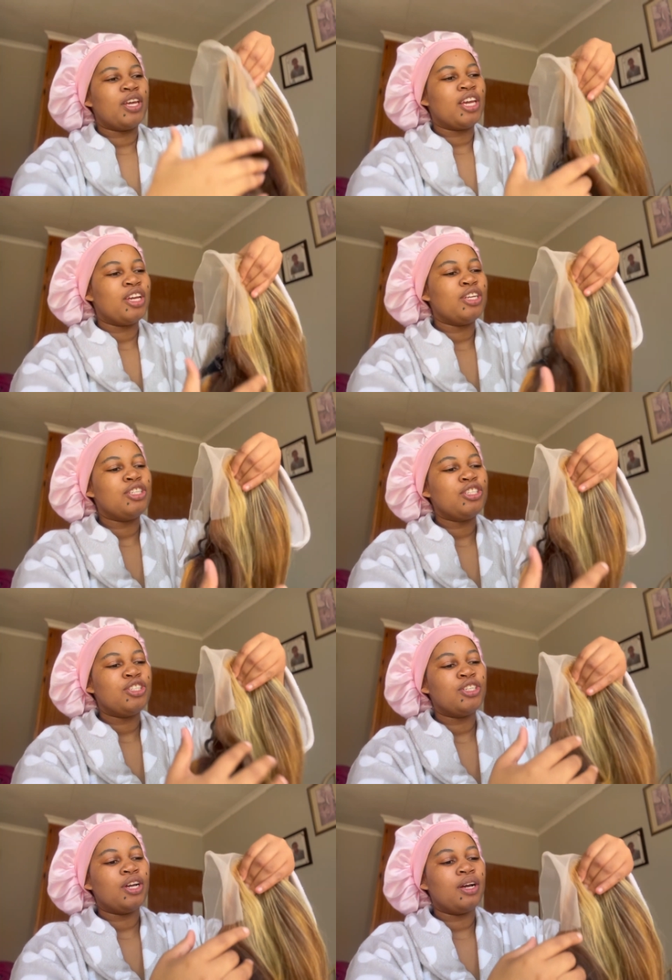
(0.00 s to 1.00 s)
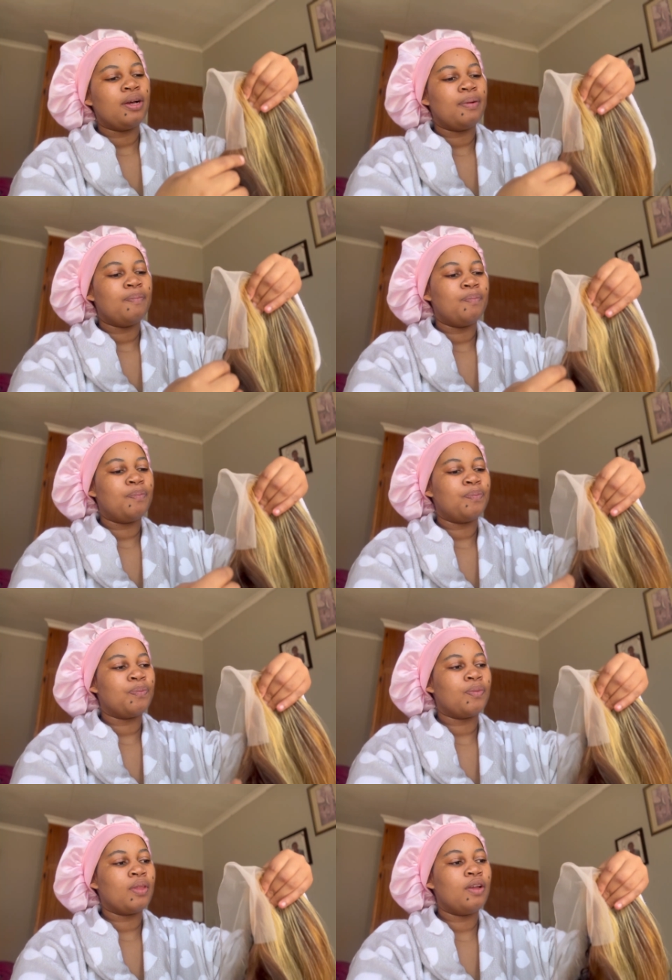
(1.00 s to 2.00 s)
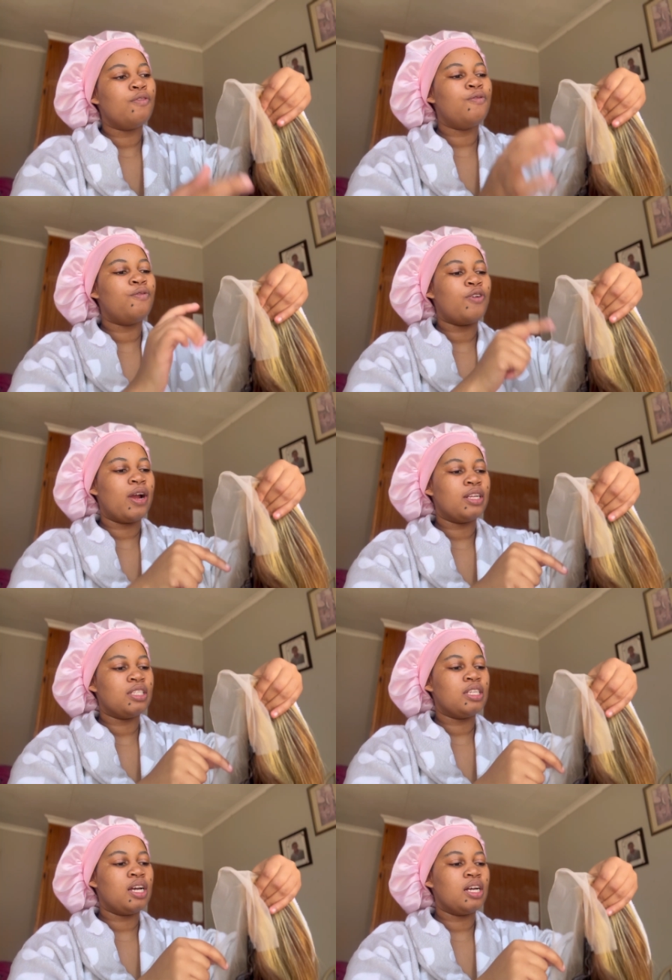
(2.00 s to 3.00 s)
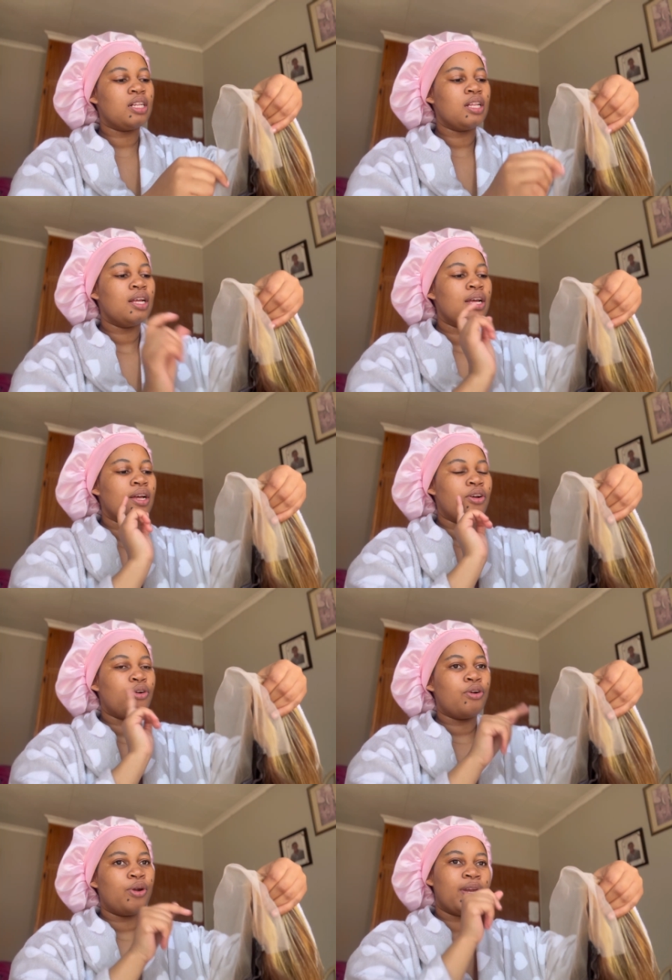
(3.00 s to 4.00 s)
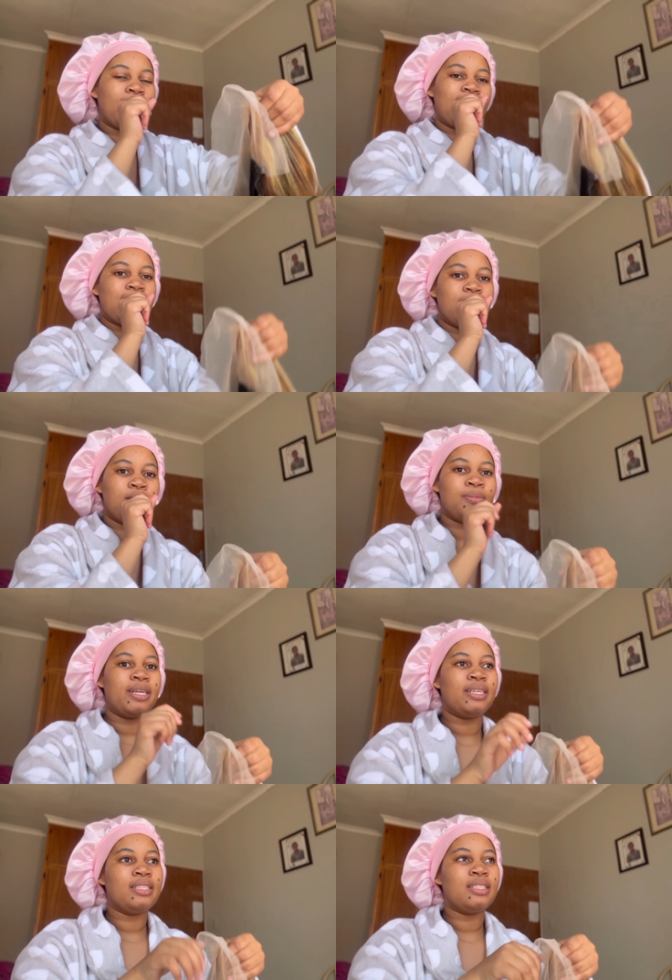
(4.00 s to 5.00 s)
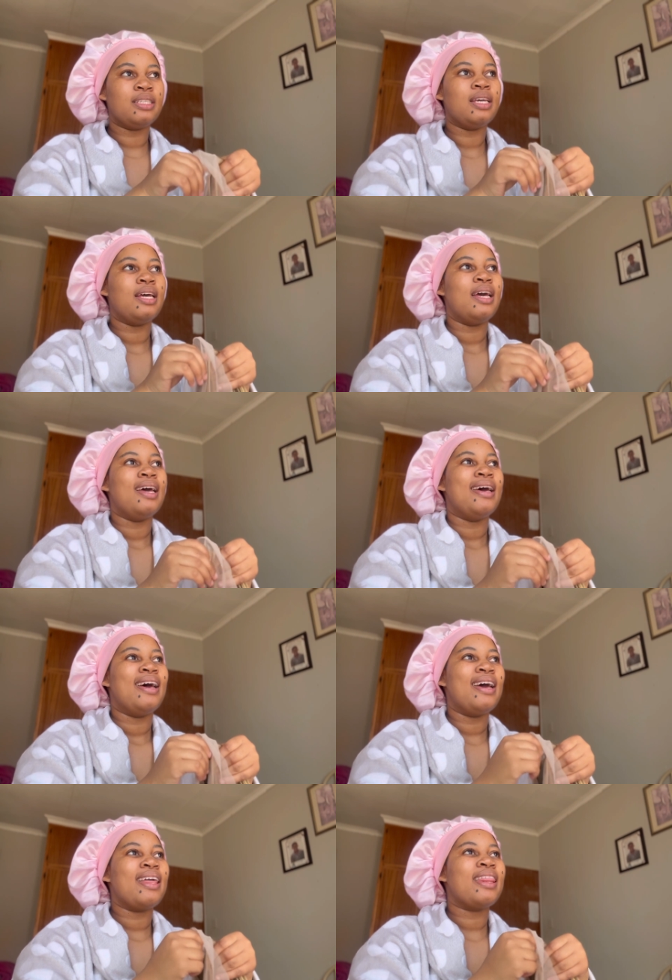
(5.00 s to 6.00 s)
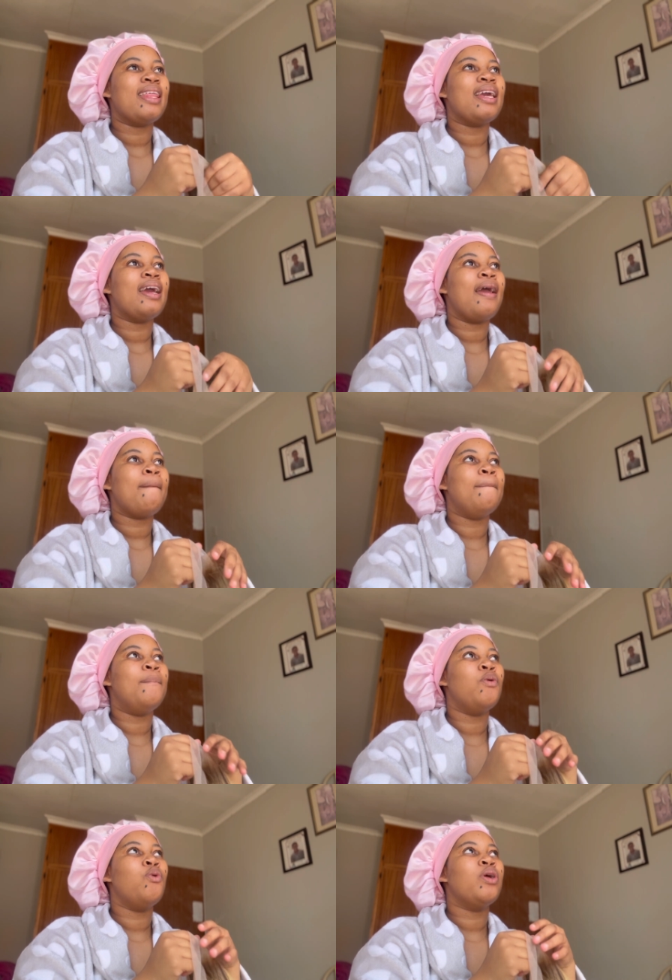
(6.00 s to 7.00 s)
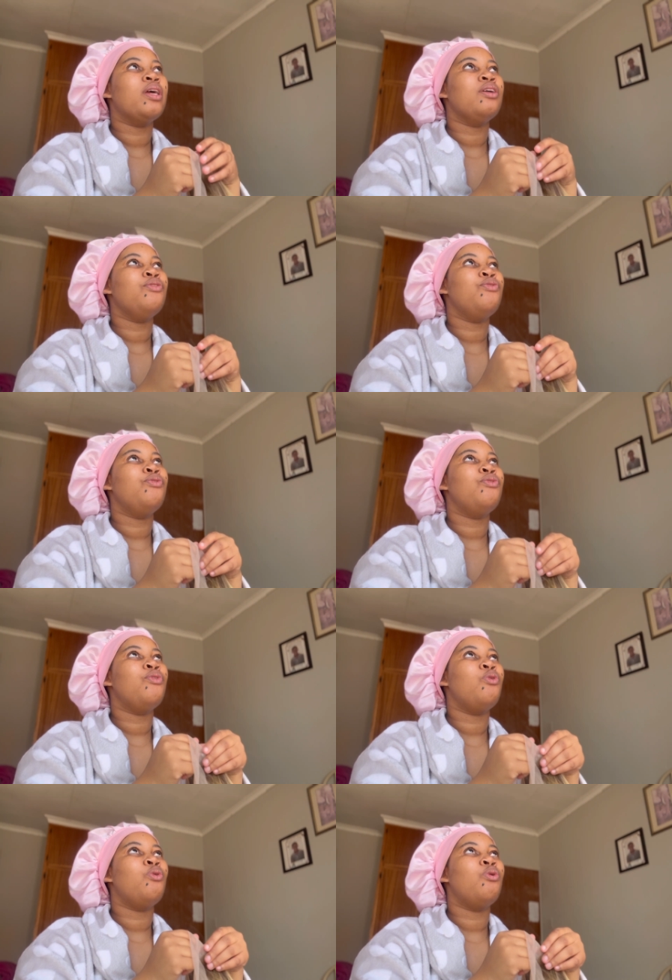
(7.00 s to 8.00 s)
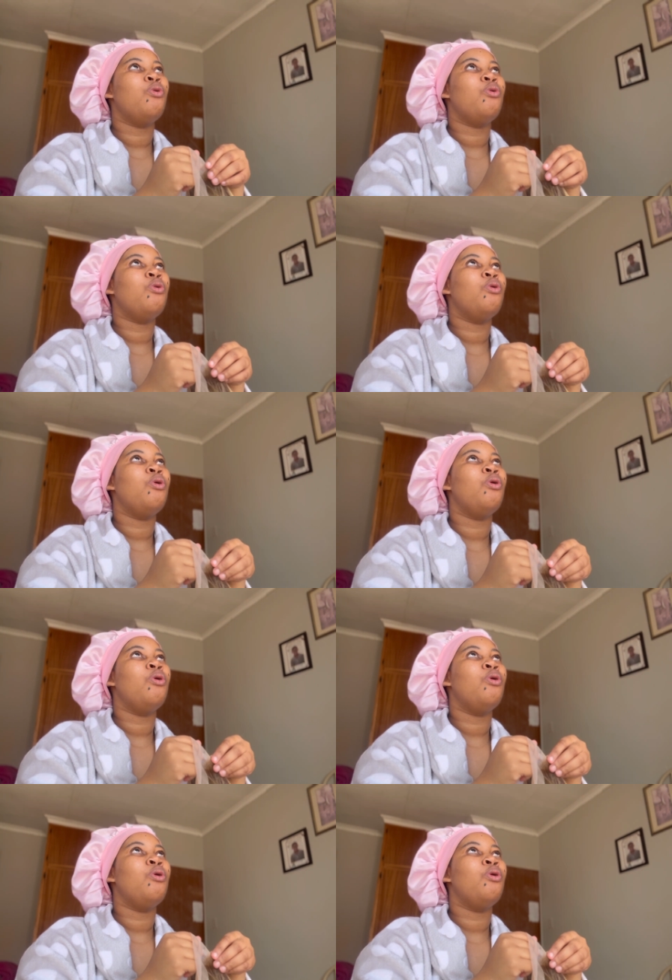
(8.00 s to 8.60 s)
inch um frontal already customized i think i bought it for